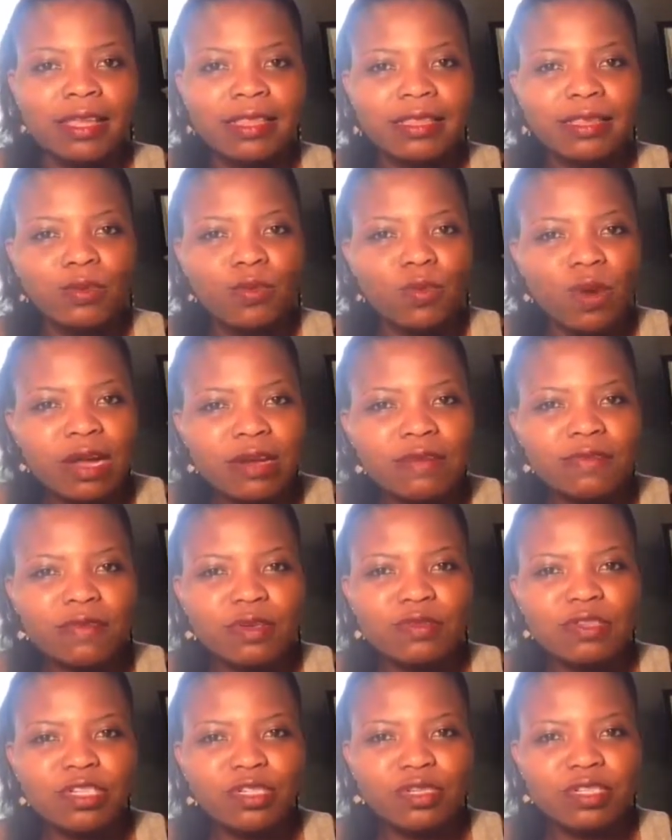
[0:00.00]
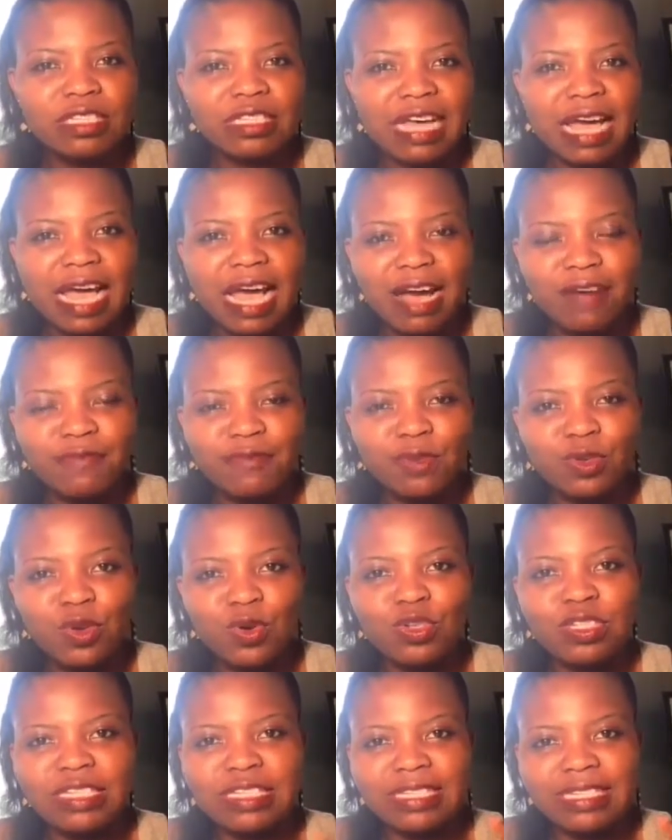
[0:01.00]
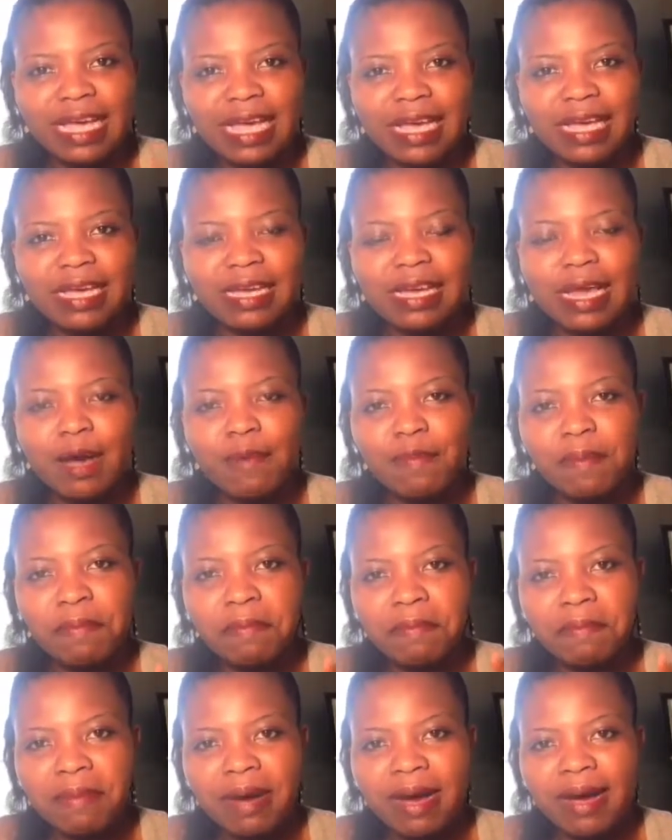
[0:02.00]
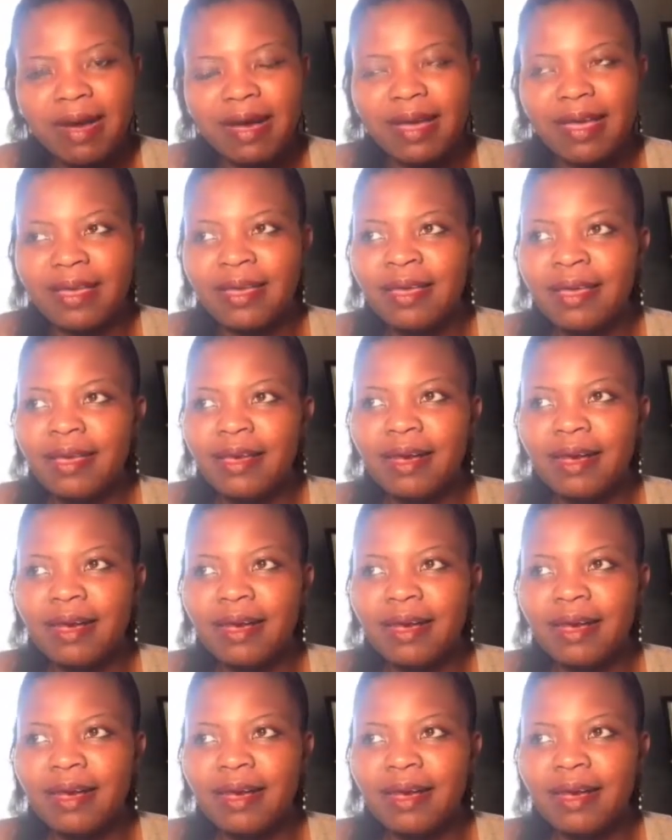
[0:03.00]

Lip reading: One of the reasons I have not taken up my